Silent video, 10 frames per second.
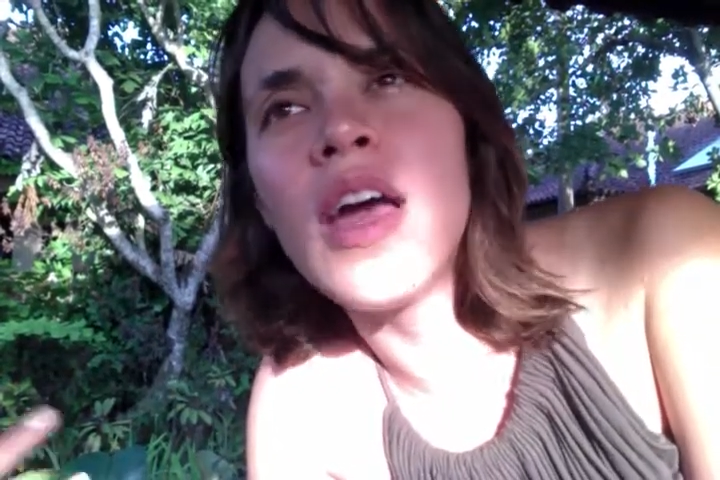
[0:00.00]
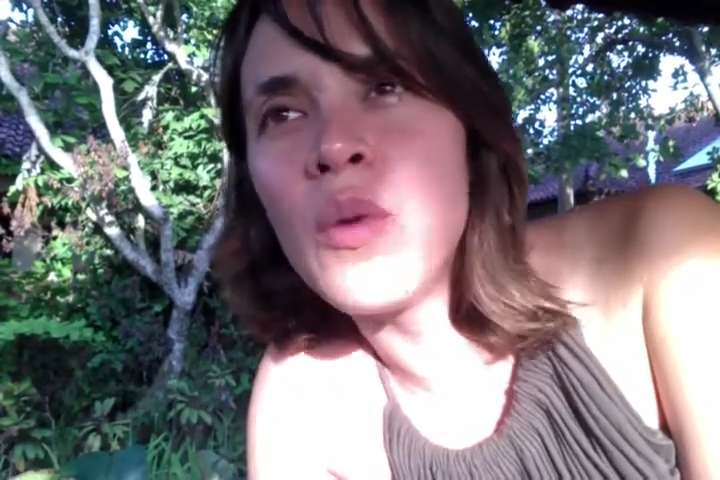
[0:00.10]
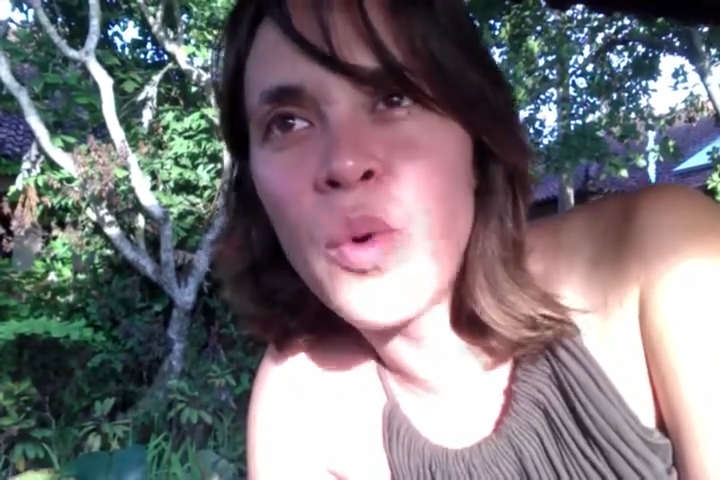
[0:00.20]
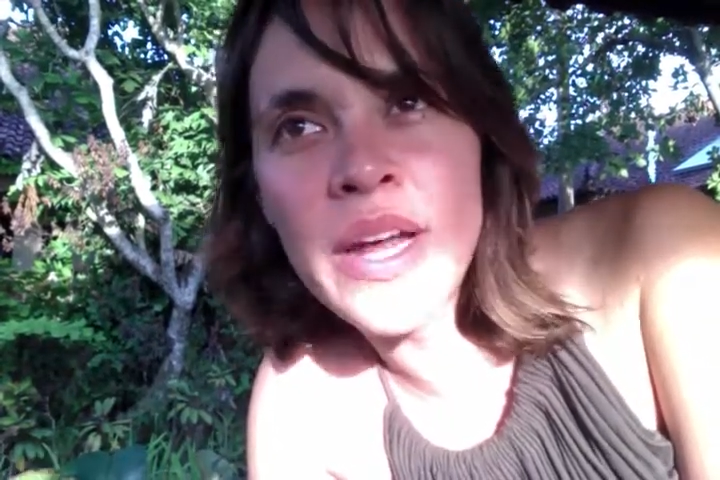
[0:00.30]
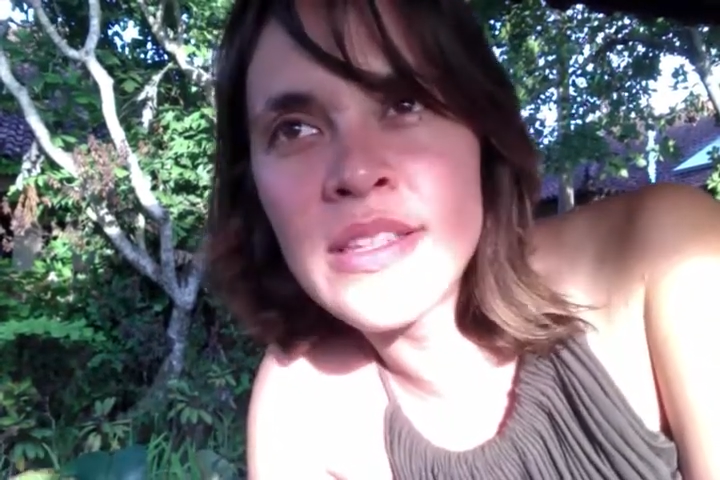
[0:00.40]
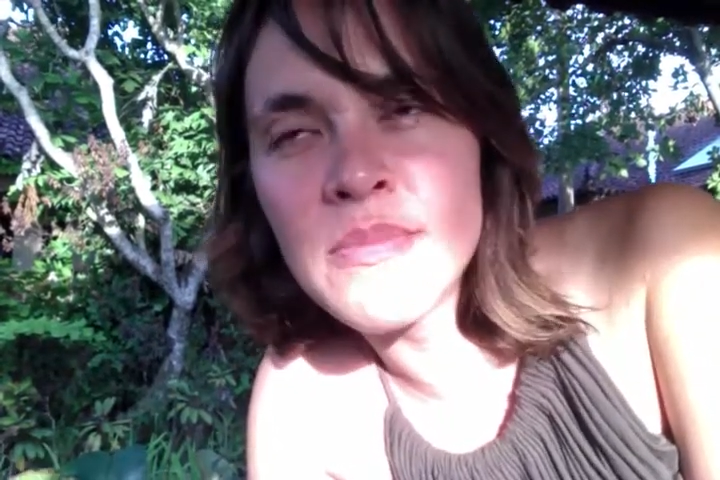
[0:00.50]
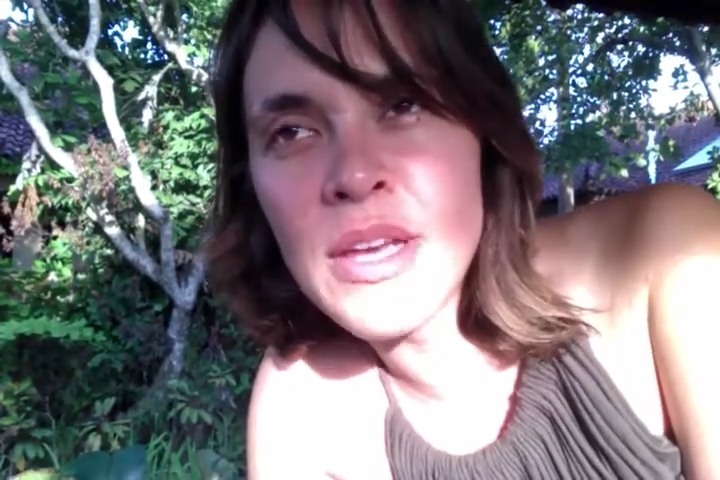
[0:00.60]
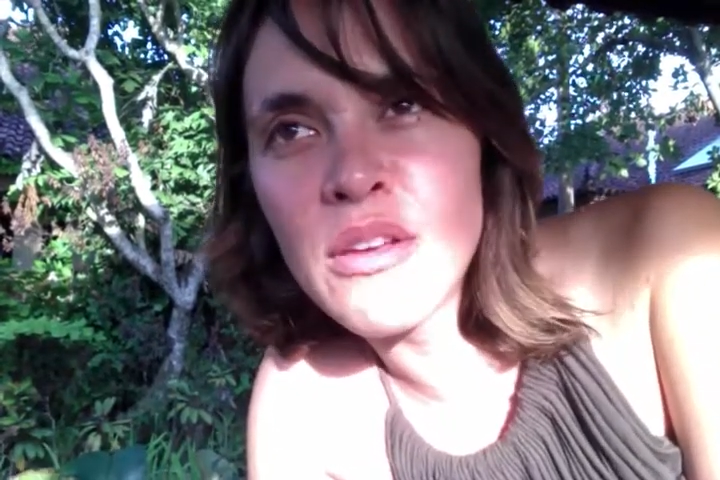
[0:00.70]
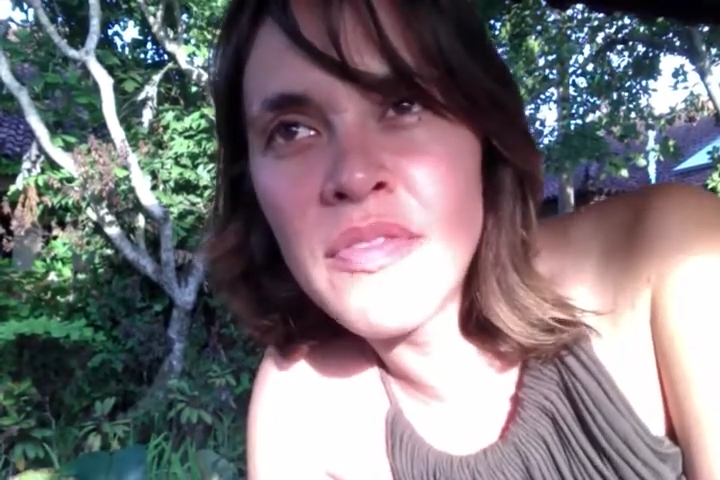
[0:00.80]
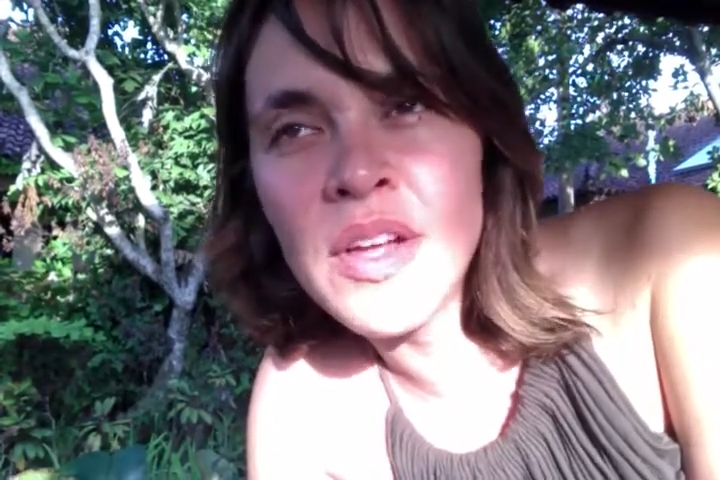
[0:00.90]
And why does it
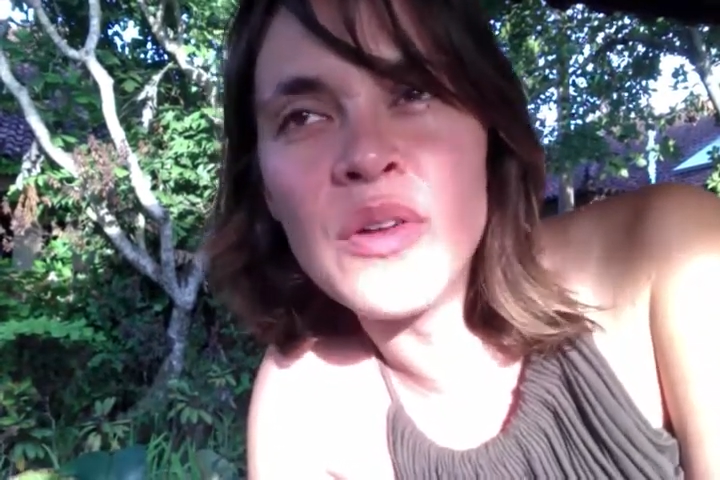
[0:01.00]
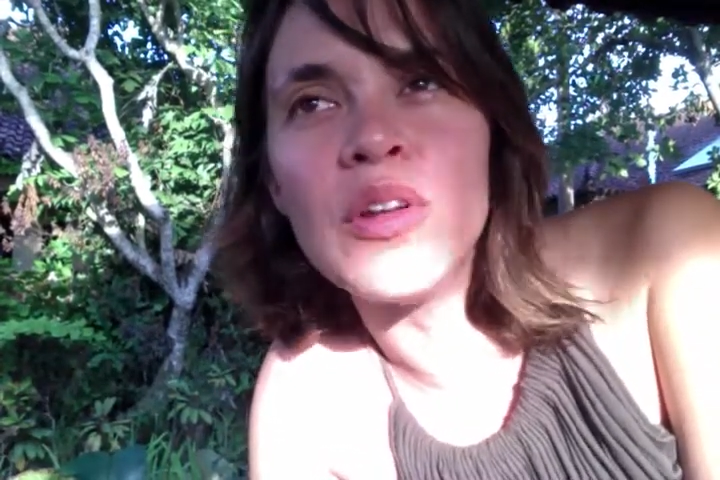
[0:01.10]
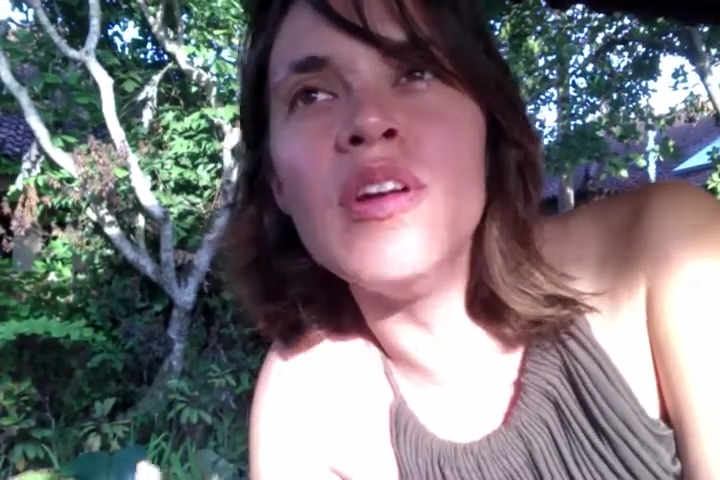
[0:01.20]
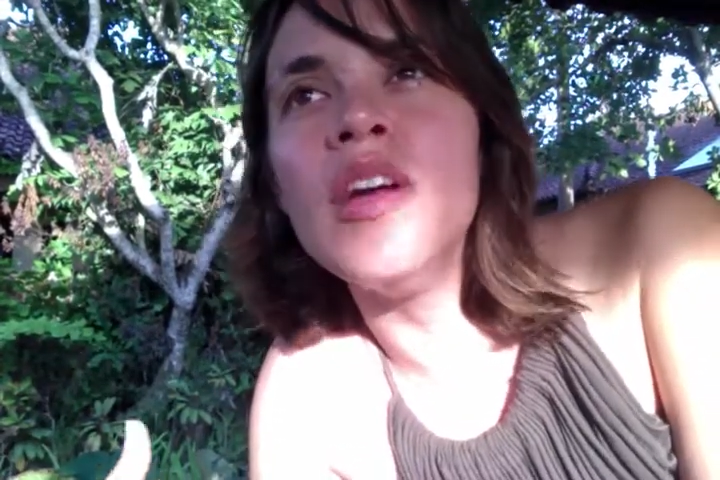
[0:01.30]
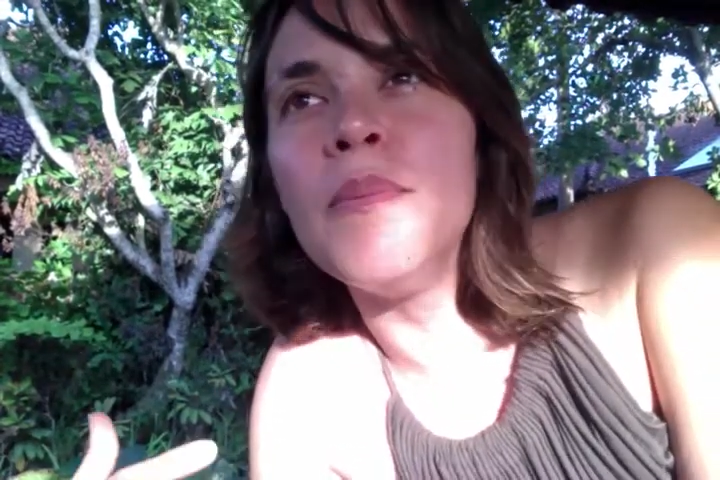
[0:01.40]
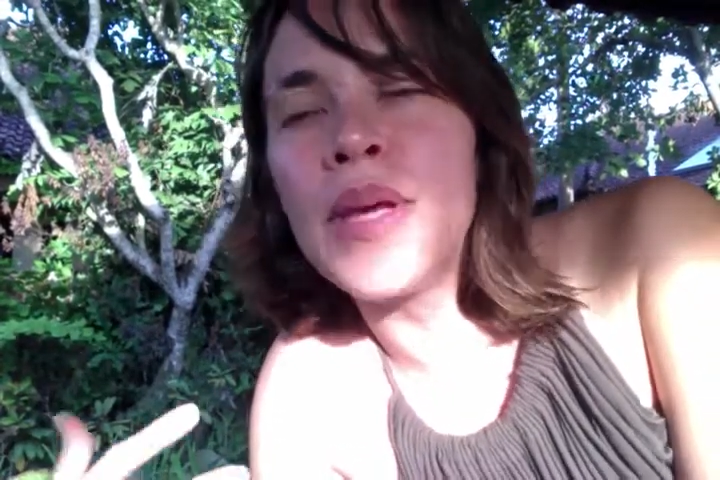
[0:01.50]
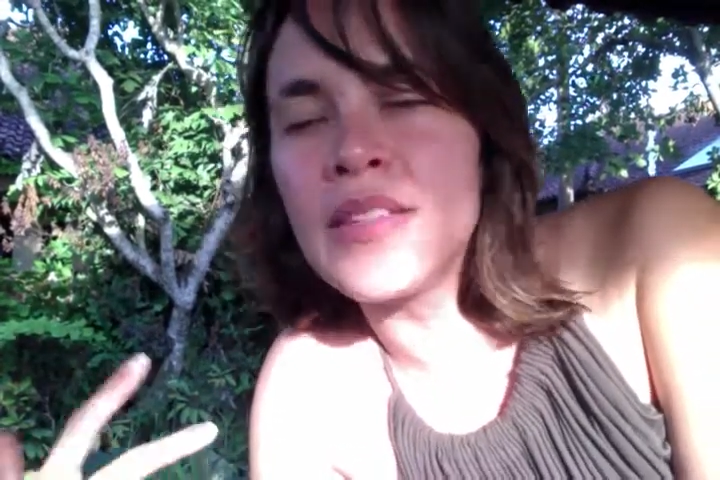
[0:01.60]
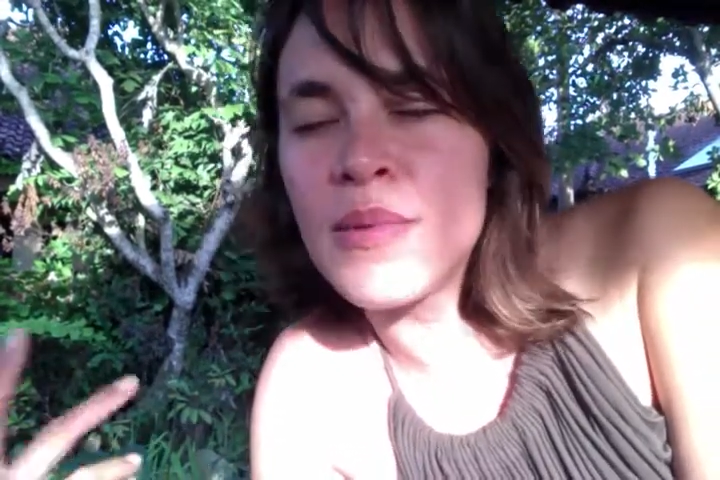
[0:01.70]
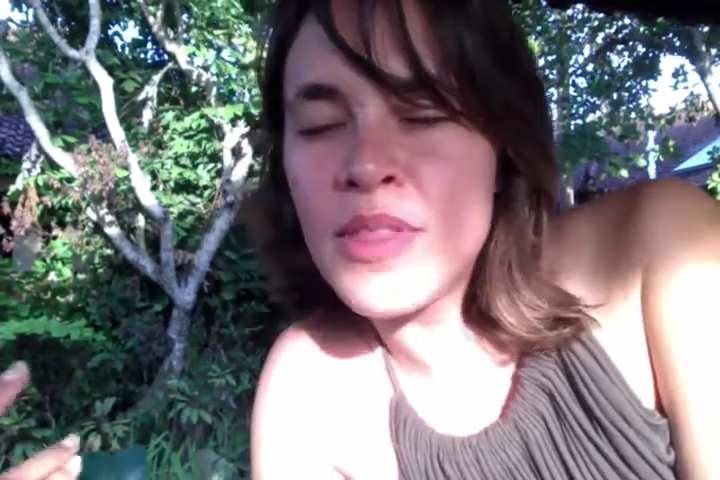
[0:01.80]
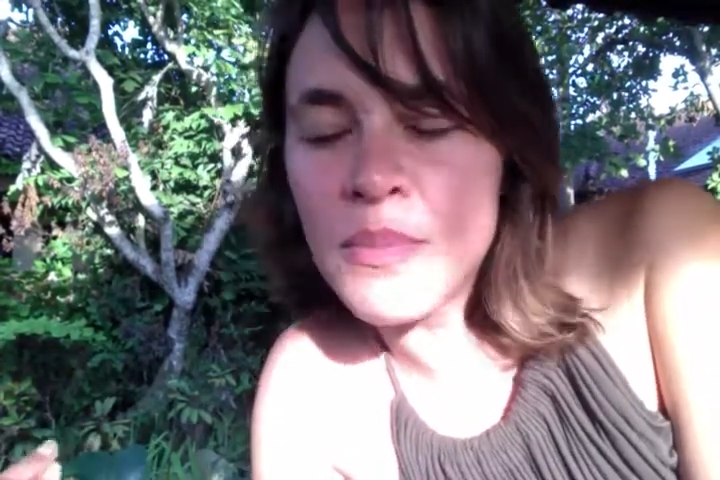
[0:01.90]
make you feel good?
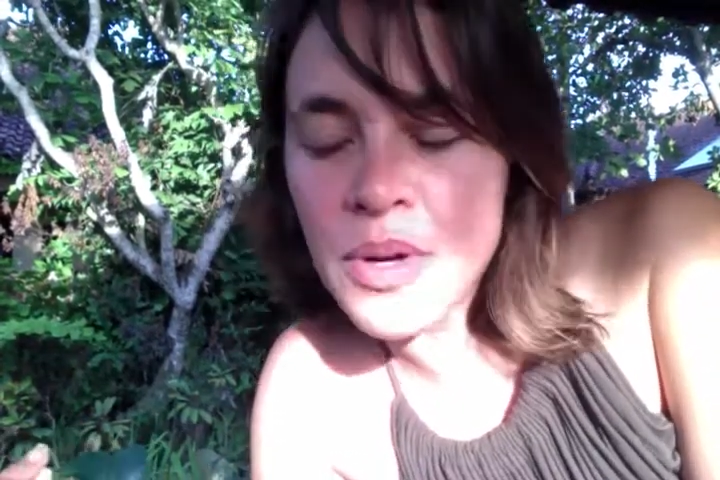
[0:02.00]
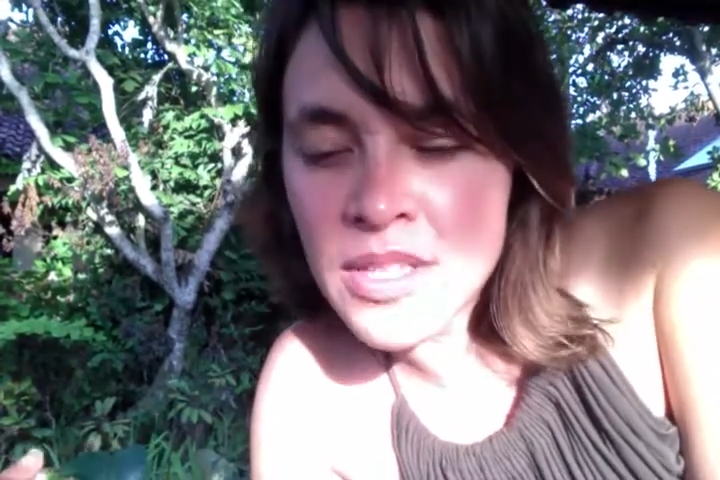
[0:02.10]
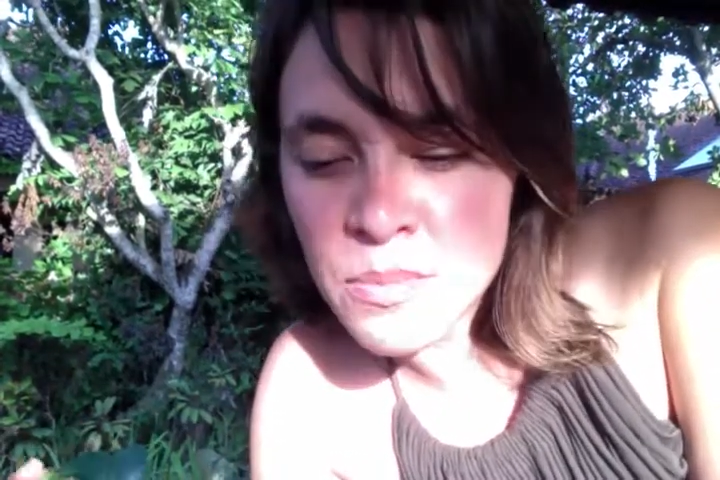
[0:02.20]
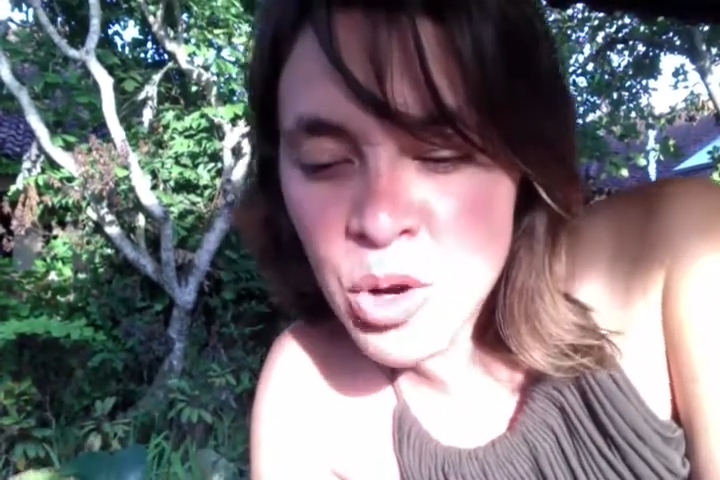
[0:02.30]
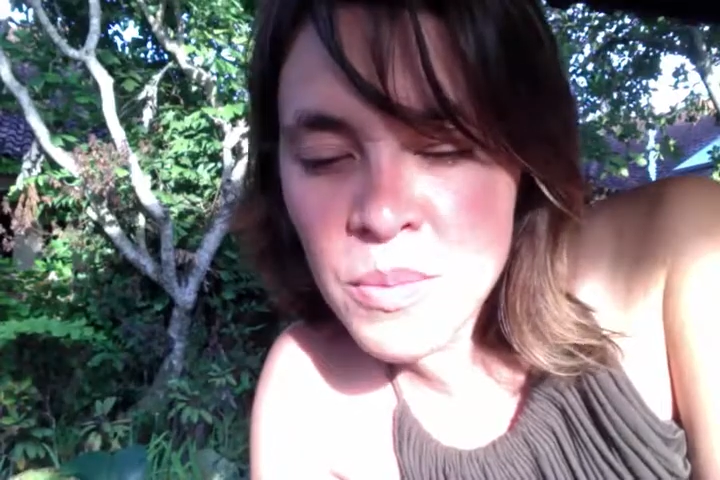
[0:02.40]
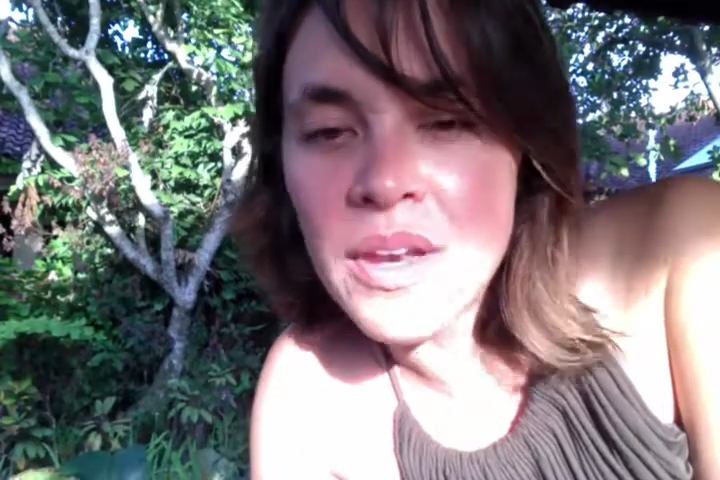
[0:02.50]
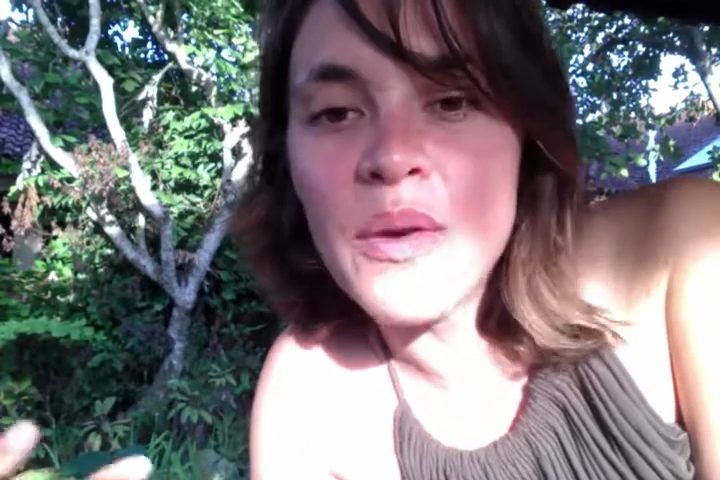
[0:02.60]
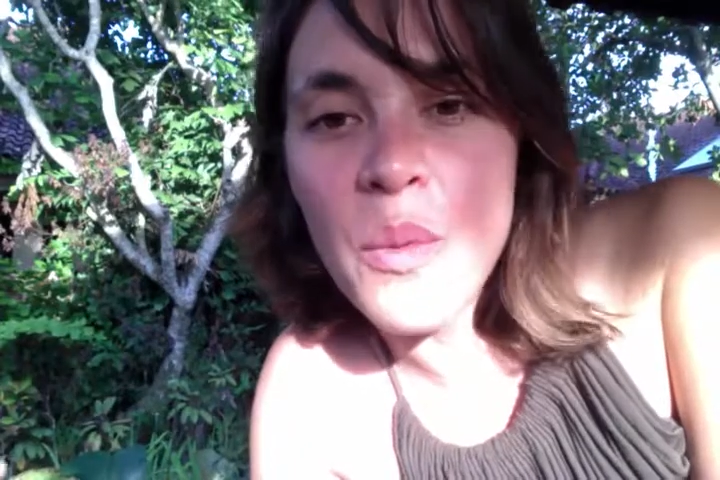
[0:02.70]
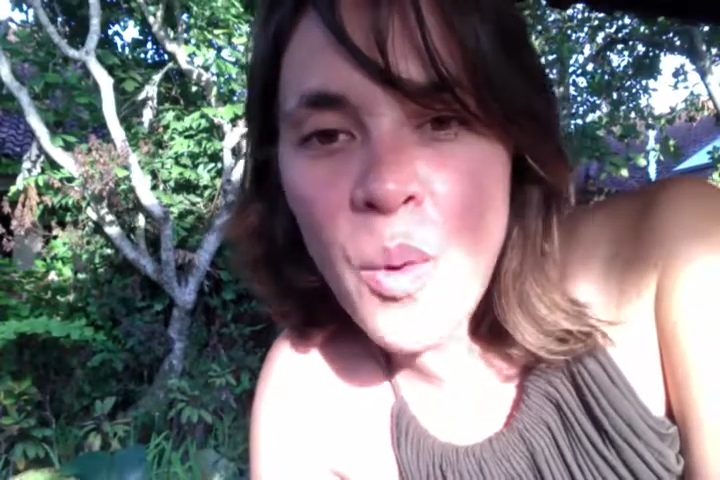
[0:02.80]
Because I'm in the present moment.